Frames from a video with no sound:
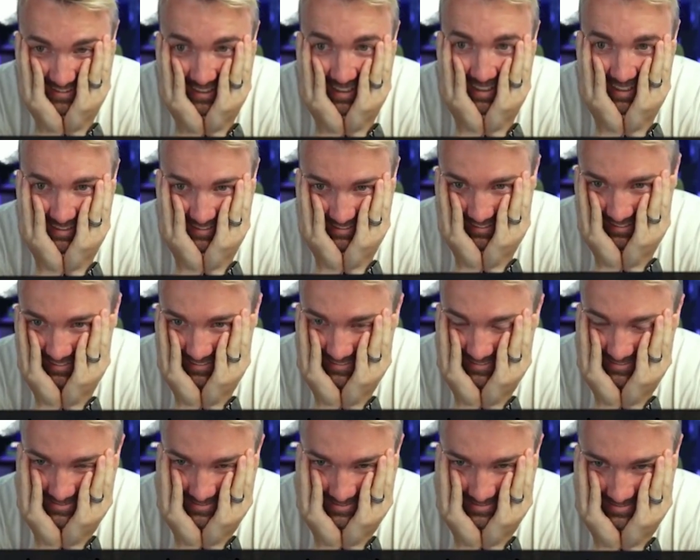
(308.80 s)
Seth,
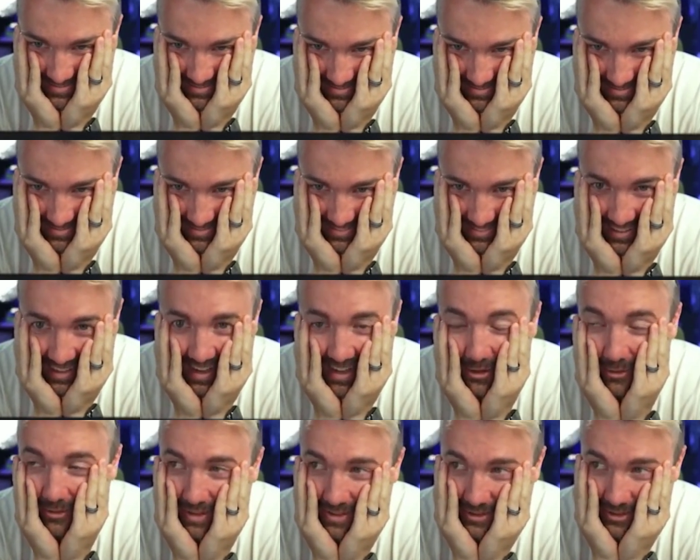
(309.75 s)

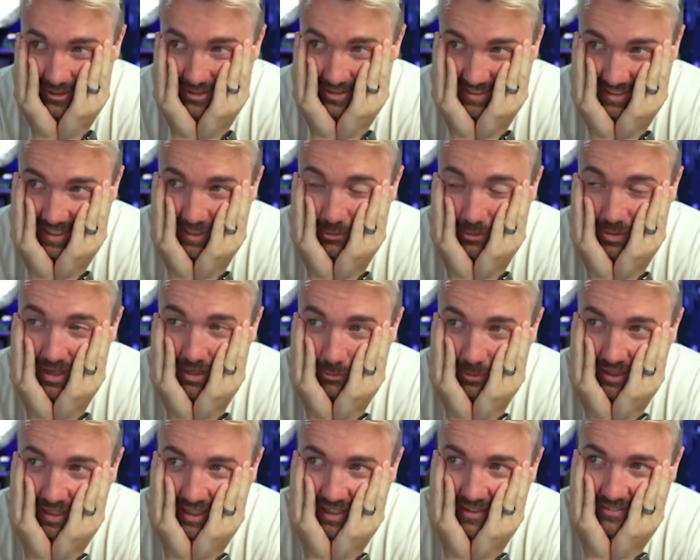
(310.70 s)
I don't understand why
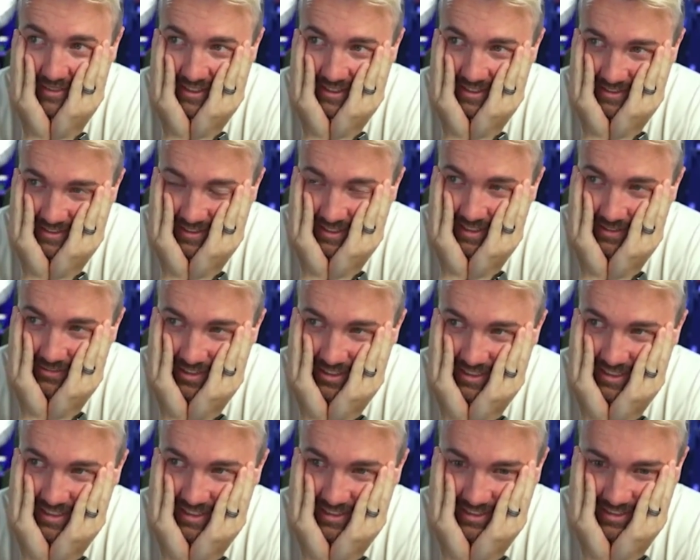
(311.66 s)
we're having this
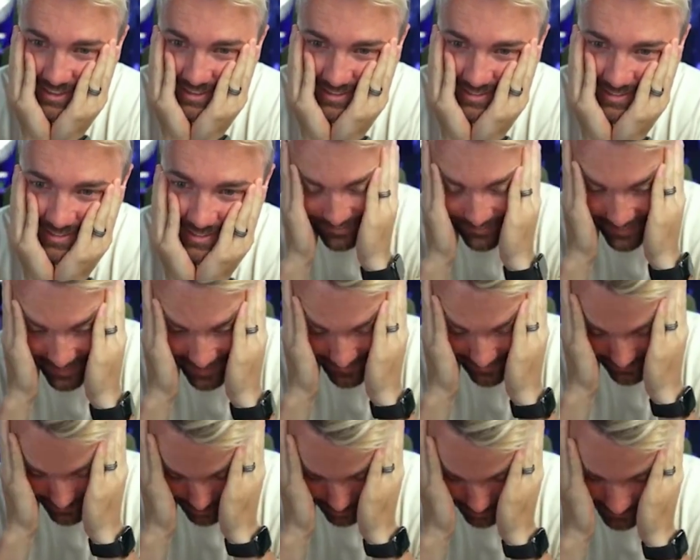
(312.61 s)
conversation. If
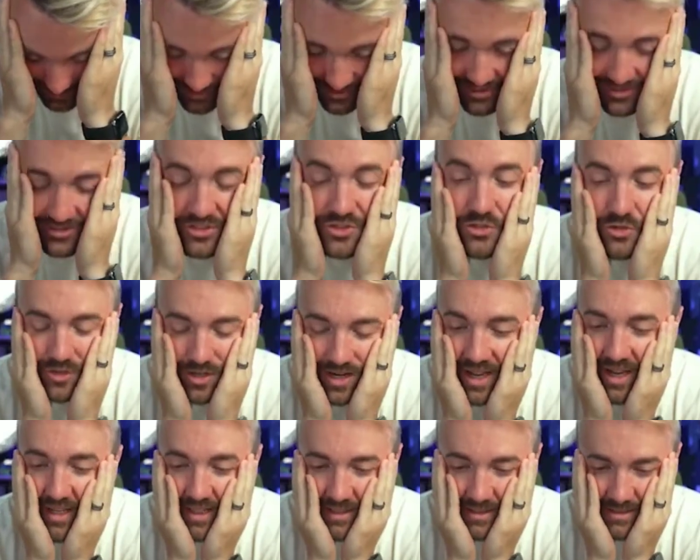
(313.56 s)
if Twitch is
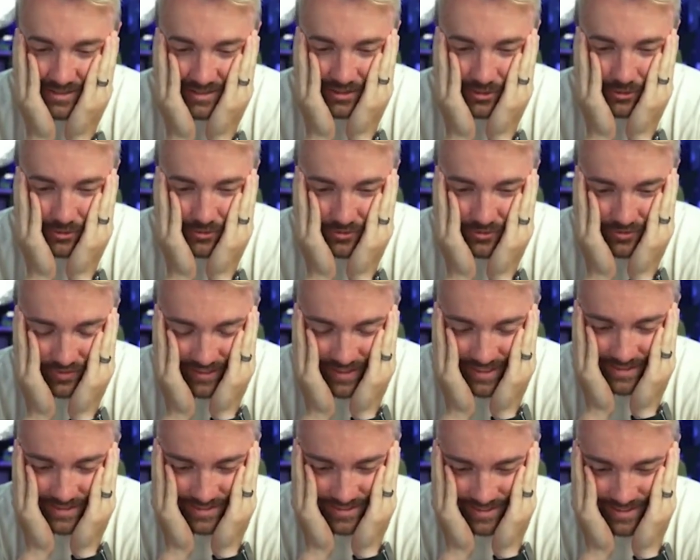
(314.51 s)
trying to
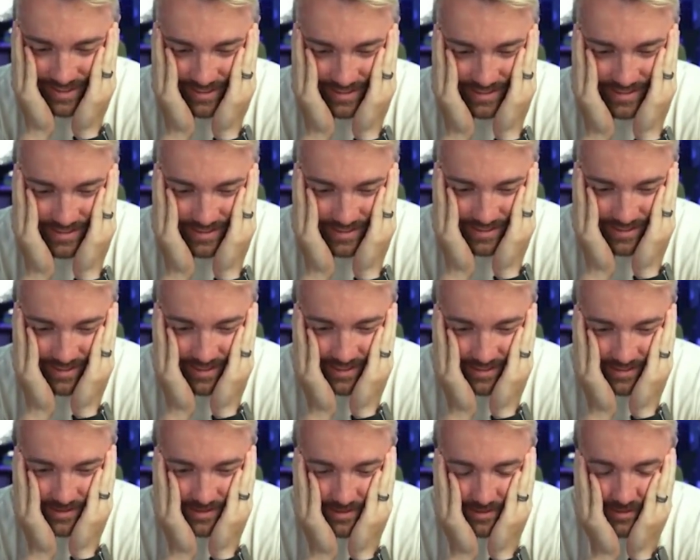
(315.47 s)
fix its
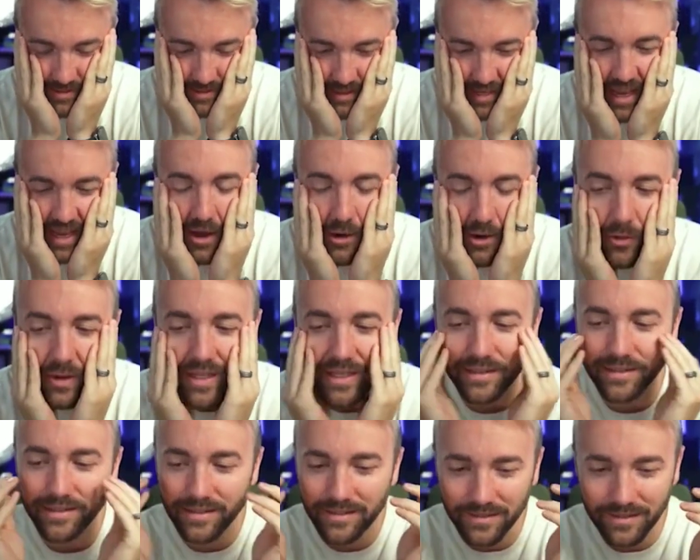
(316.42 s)
its how
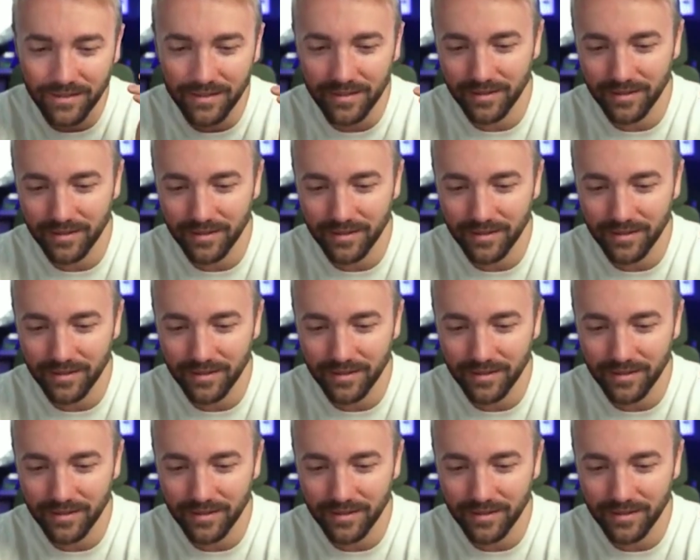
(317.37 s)
it